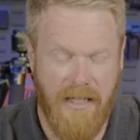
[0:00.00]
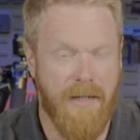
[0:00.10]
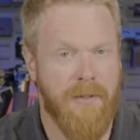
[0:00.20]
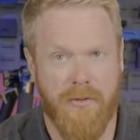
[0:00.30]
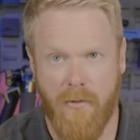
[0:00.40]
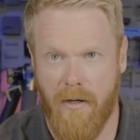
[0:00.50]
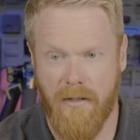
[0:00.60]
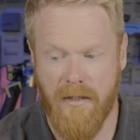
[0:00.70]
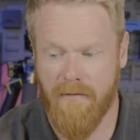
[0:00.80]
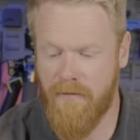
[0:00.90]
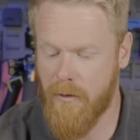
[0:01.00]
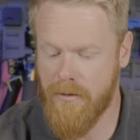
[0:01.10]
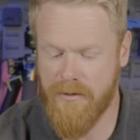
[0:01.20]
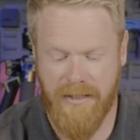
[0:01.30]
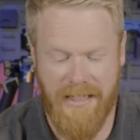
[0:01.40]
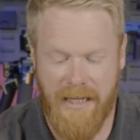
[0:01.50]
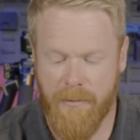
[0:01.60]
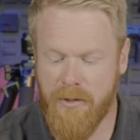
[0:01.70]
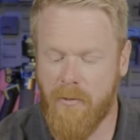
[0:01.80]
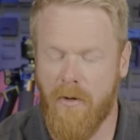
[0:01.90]
image quality. Folks, the
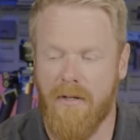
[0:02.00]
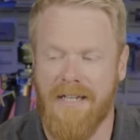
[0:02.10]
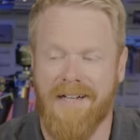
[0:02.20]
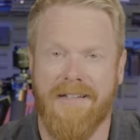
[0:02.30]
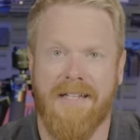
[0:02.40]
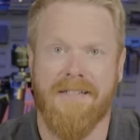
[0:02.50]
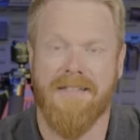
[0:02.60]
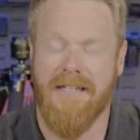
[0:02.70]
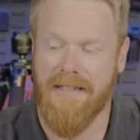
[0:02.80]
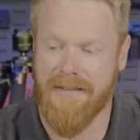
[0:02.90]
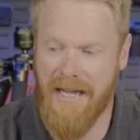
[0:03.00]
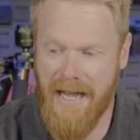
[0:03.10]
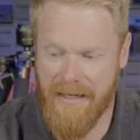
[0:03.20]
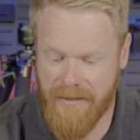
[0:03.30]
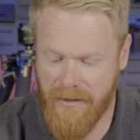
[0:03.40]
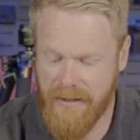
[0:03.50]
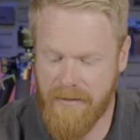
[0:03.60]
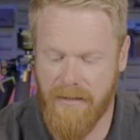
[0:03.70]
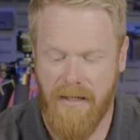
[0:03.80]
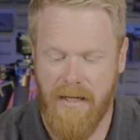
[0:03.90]
image quality on this is
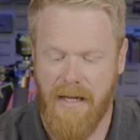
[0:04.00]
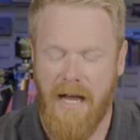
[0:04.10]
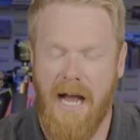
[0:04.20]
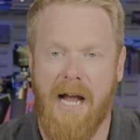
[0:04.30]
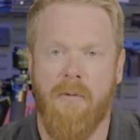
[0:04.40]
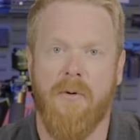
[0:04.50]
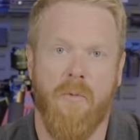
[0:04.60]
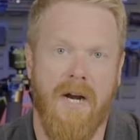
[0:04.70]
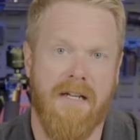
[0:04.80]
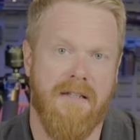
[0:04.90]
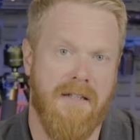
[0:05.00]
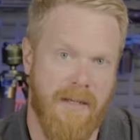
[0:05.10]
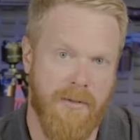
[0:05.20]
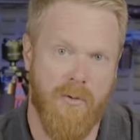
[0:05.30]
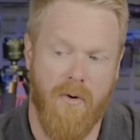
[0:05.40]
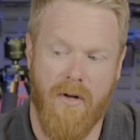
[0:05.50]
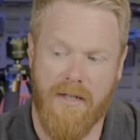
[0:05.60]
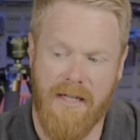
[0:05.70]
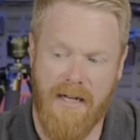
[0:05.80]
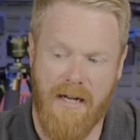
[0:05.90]
excellent. I would rate the image
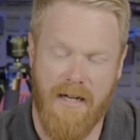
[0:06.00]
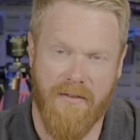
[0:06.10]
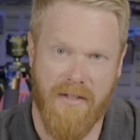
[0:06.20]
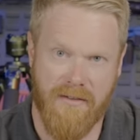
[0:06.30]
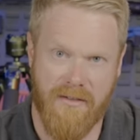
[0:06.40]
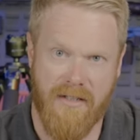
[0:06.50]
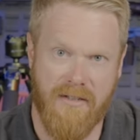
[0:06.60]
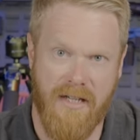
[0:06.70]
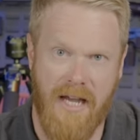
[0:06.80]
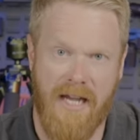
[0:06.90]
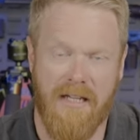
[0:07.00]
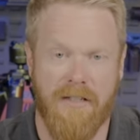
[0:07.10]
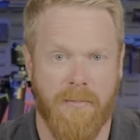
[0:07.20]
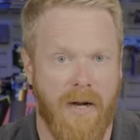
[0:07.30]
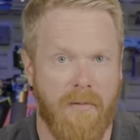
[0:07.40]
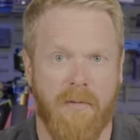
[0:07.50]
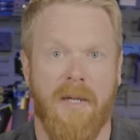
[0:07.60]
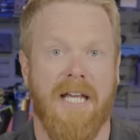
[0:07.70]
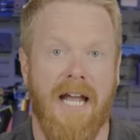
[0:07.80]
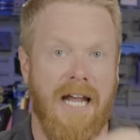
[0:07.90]
quality on the 6K to probably be